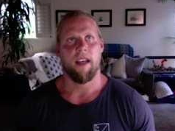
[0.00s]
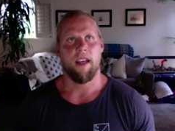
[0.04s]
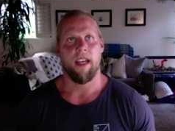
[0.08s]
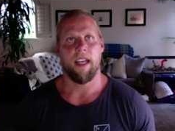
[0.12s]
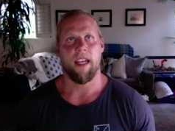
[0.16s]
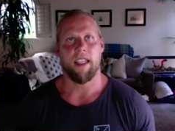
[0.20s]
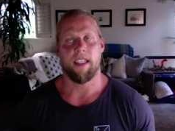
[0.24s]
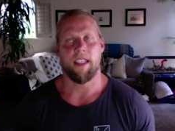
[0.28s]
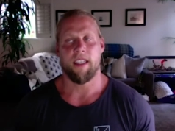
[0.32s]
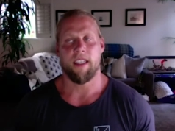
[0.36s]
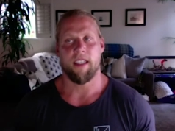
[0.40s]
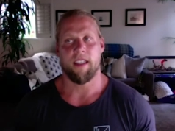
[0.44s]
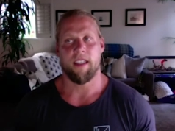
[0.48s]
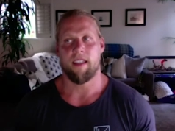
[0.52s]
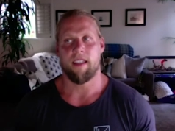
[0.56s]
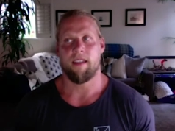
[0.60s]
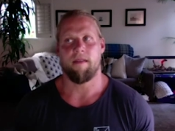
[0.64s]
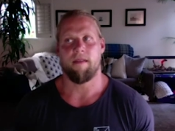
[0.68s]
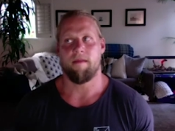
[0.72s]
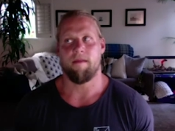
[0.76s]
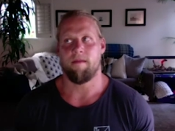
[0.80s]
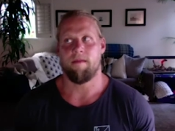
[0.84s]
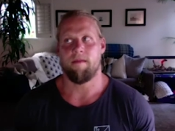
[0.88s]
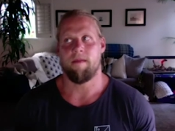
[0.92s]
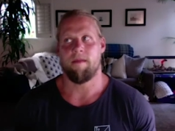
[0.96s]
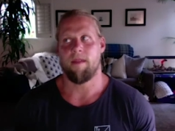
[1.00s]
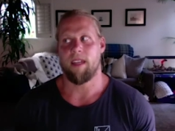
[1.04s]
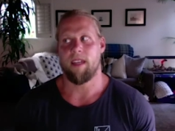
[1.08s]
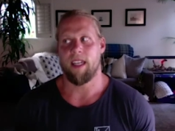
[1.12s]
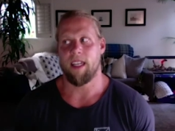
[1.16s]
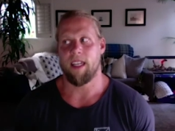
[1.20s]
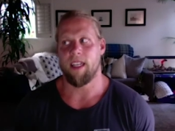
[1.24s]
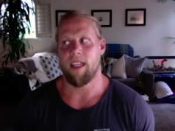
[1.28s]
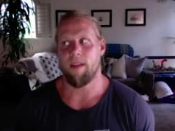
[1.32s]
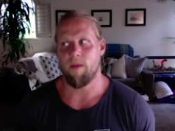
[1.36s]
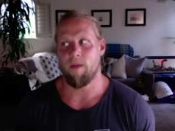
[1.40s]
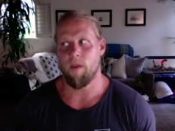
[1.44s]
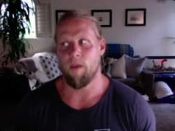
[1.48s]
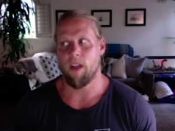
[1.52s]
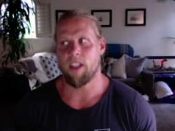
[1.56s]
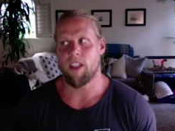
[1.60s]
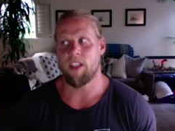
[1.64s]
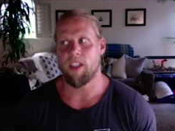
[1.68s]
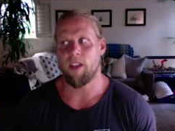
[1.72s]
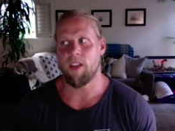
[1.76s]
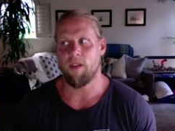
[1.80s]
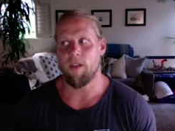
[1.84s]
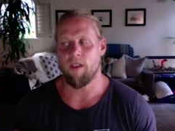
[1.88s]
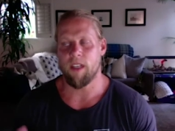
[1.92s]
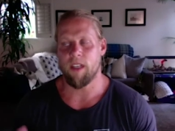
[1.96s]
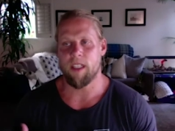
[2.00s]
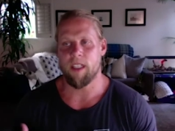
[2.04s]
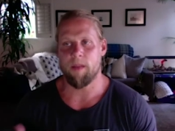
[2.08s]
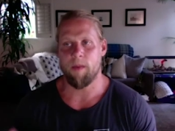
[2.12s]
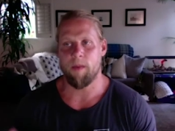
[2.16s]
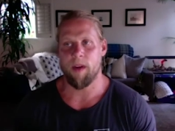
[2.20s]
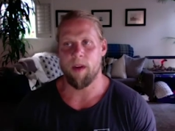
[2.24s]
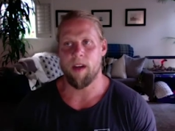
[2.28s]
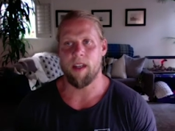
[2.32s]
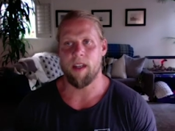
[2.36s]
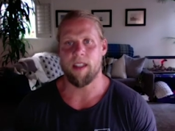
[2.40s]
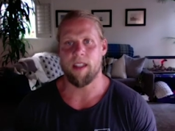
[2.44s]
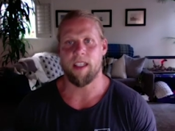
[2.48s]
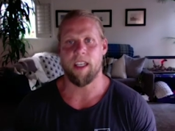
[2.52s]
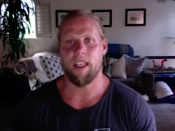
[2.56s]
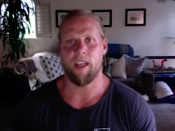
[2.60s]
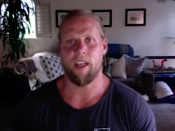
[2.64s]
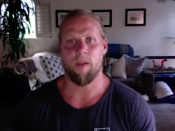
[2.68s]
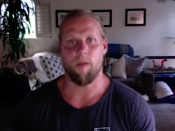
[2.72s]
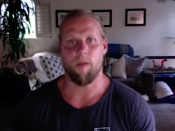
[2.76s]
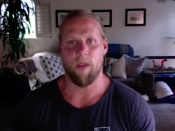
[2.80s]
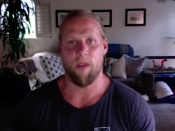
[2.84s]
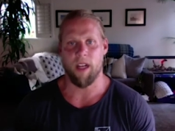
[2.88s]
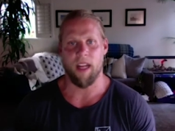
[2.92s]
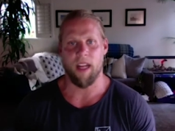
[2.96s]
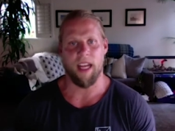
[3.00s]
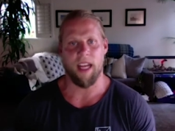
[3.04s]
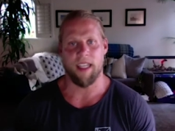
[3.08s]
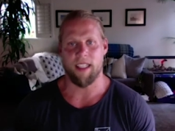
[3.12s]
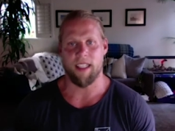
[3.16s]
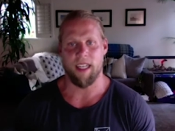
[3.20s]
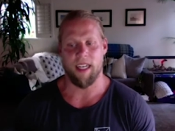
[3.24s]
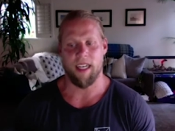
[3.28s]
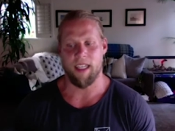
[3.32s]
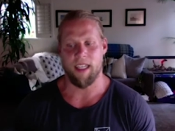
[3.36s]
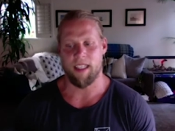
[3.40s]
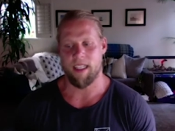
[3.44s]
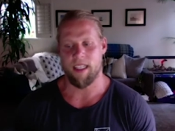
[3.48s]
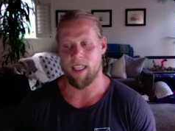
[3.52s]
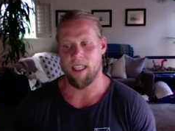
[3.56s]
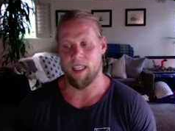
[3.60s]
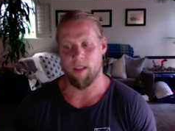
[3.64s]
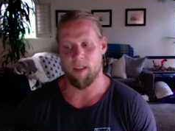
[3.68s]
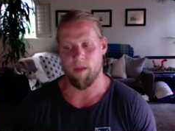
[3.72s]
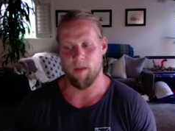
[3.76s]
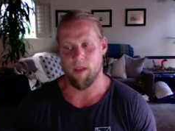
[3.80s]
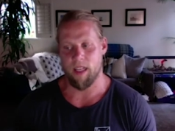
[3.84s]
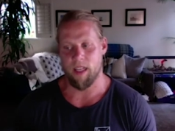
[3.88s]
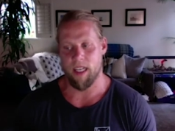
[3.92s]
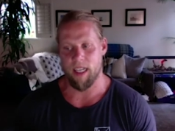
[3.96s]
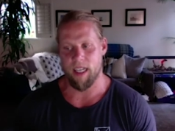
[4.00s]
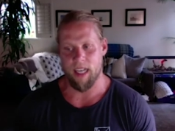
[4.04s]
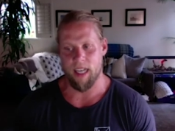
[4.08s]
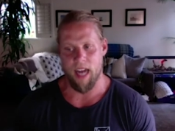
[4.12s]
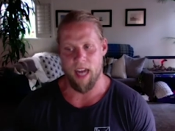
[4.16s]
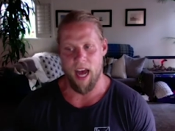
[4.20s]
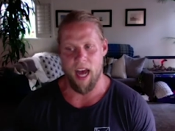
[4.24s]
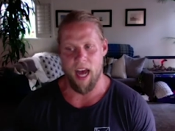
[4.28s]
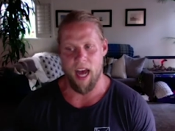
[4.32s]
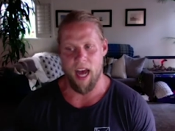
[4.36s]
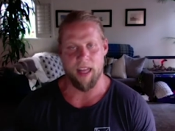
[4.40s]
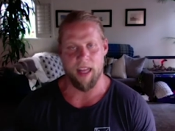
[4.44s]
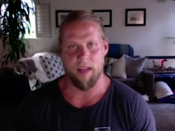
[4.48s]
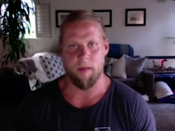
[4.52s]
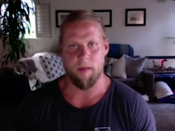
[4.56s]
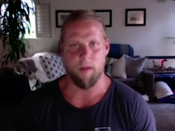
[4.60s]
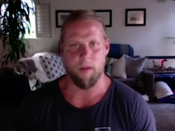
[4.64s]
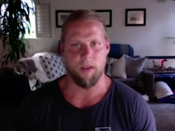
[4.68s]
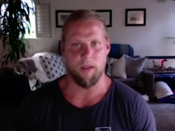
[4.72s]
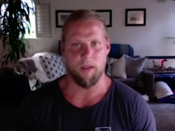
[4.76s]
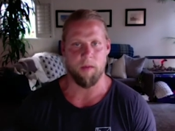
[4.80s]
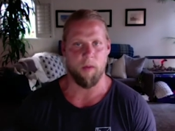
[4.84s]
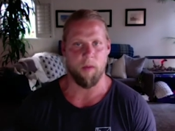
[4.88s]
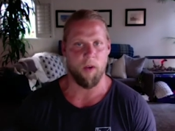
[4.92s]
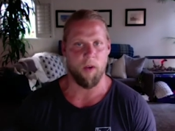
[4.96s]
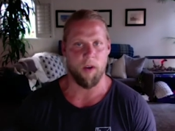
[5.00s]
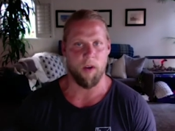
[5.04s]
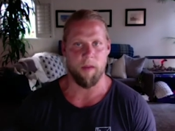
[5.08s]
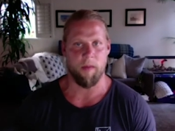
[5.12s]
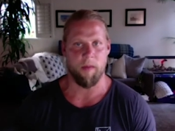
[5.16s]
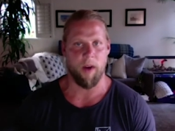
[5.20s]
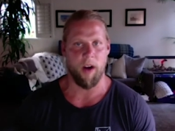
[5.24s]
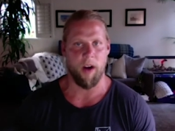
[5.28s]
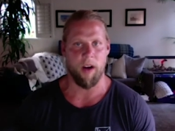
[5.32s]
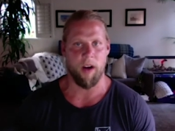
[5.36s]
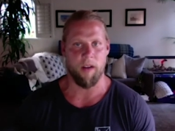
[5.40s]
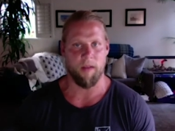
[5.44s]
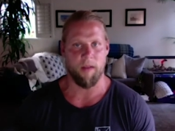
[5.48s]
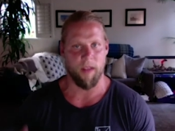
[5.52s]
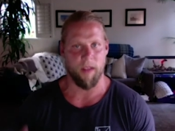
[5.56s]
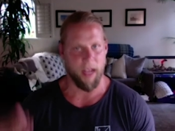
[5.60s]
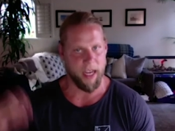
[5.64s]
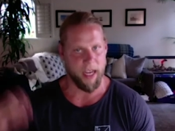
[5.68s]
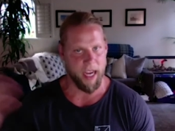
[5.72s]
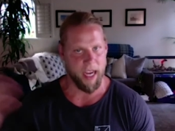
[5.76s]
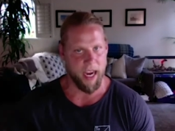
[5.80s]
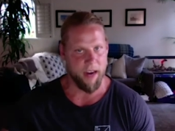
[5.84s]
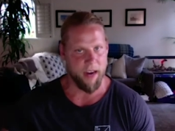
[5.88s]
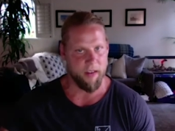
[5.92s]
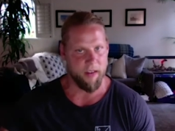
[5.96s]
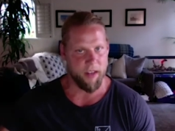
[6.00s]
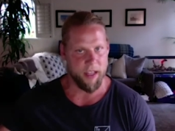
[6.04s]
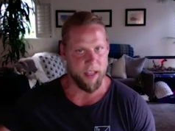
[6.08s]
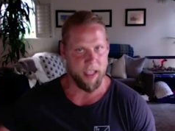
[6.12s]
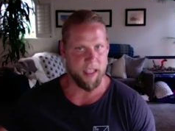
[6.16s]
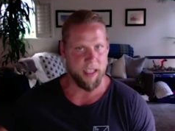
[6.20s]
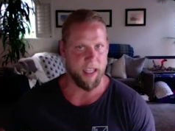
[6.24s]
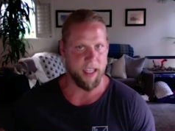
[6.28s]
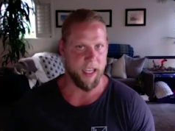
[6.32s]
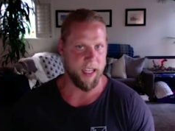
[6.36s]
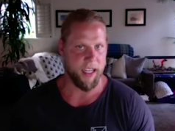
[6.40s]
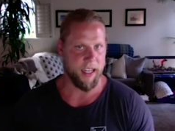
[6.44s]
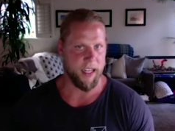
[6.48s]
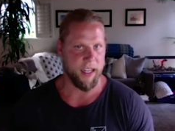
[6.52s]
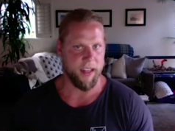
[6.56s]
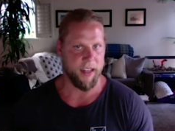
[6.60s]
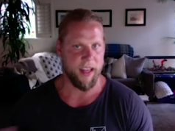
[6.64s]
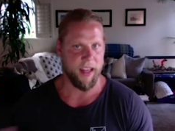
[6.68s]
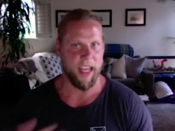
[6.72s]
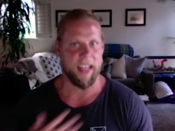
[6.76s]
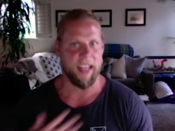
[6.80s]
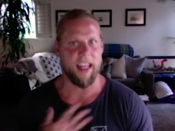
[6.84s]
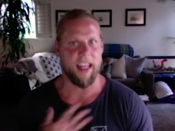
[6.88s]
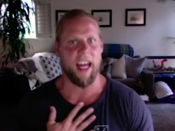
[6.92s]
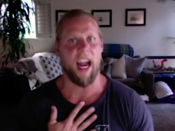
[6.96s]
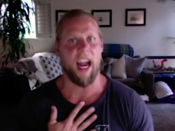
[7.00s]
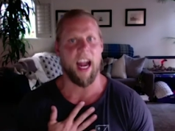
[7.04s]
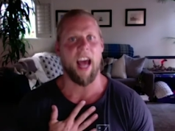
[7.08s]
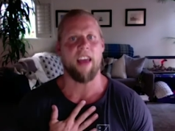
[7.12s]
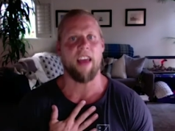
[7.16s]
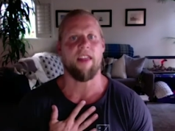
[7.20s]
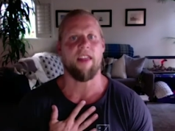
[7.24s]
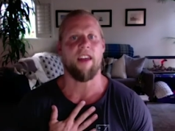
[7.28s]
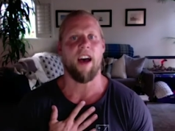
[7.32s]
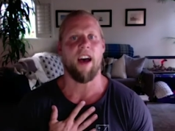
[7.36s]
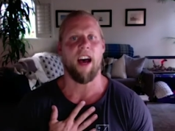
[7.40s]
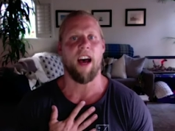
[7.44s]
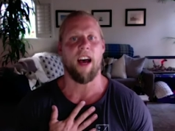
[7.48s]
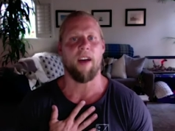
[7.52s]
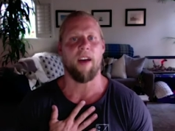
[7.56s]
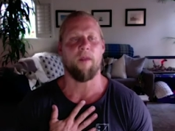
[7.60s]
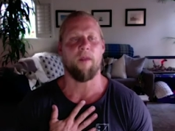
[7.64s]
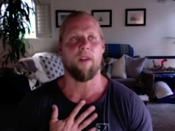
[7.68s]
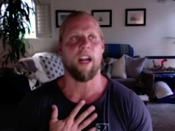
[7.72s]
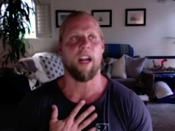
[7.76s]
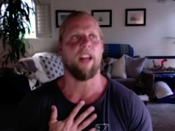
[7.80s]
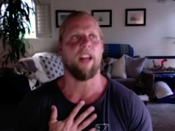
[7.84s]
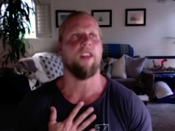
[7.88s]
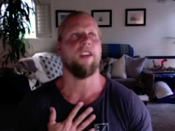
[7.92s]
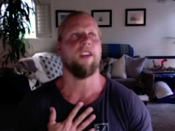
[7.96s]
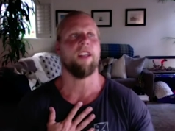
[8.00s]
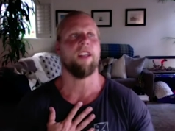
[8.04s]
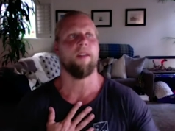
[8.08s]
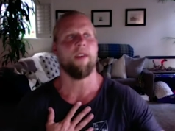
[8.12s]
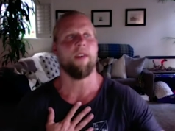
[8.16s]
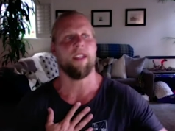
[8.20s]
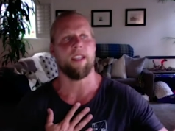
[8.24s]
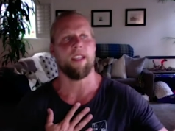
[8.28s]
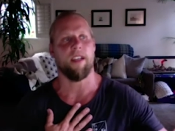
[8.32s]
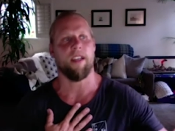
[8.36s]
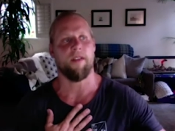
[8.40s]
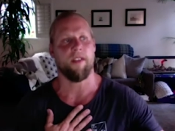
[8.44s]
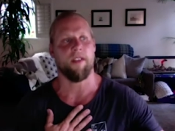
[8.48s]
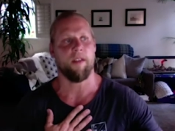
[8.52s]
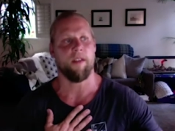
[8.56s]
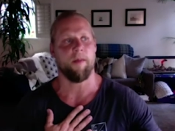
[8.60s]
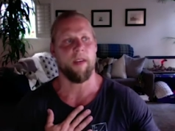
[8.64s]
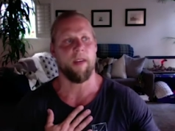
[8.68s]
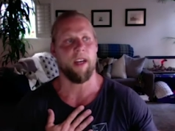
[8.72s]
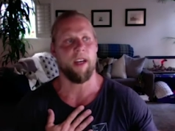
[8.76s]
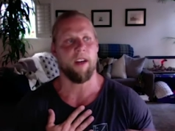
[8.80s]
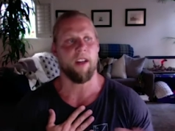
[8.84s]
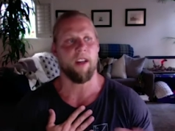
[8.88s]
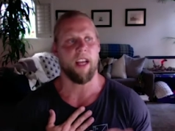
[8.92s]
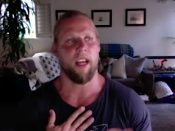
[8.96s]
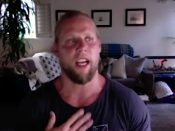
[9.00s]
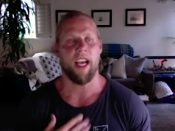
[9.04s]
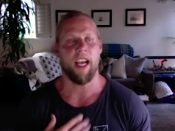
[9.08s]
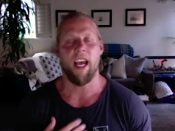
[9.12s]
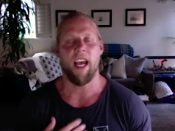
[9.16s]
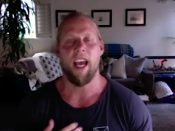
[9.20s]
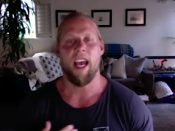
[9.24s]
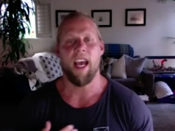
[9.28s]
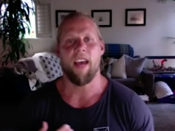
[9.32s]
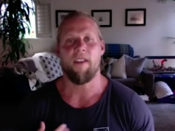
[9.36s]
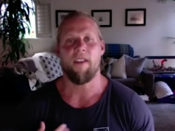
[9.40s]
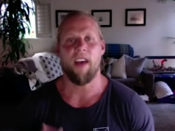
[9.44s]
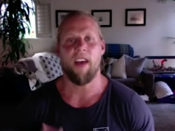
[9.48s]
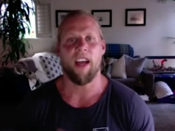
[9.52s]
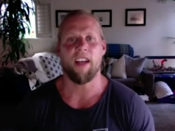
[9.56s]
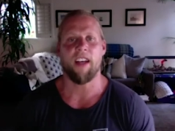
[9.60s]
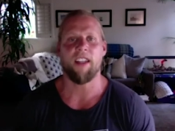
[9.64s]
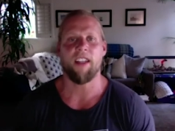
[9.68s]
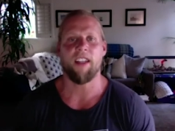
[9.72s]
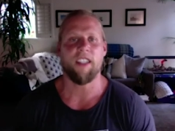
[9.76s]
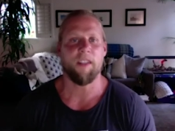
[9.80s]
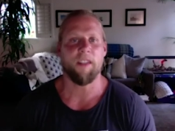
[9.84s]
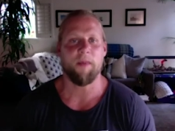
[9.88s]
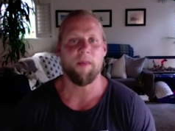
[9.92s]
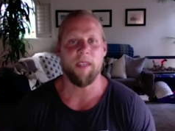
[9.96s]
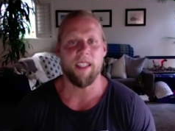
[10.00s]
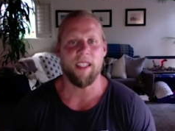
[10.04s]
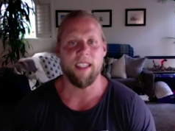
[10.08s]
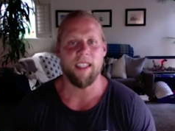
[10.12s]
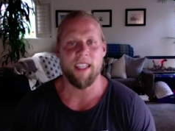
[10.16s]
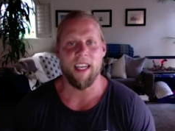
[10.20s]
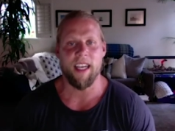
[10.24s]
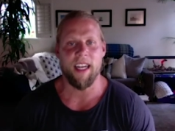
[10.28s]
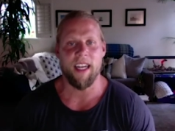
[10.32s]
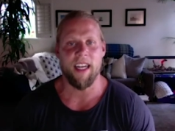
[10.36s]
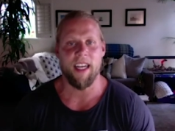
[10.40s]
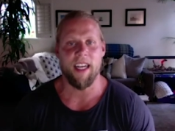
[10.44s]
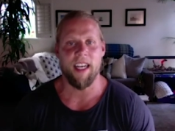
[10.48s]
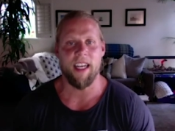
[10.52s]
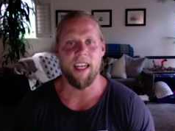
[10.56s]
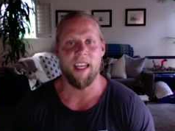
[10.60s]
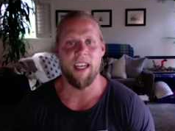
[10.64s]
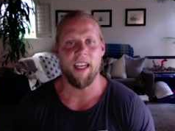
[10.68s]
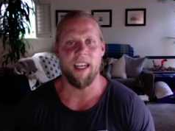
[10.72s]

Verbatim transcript: it's just once you experience it you realize that it's it's really not the most important part of like everything that like that I thought when I looked at myself in the mirror like if I could just be skinny